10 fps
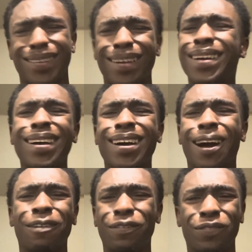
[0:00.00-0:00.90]
I
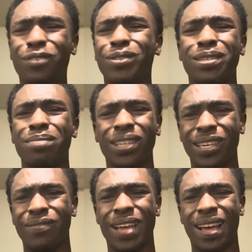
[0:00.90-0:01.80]
refuse to
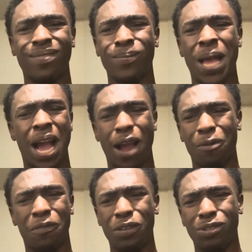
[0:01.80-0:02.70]
believe that. I
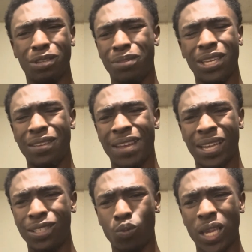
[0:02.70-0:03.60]
refuse to believe that
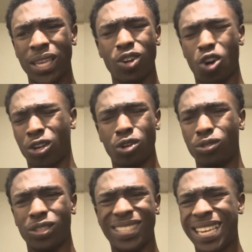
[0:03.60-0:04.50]
he's weakened.
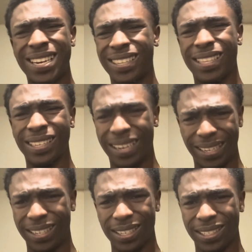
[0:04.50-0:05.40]
Arcos did nothing
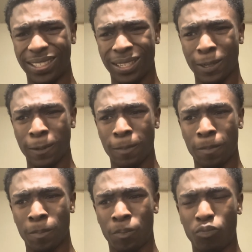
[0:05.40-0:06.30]
like this.
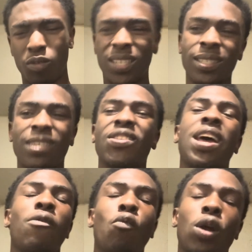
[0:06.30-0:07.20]
Would this even
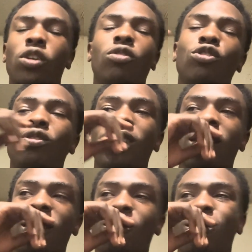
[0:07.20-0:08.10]
have worked on Julian
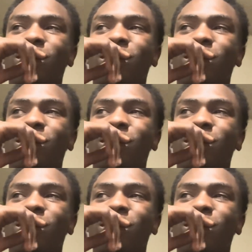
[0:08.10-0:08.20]
though?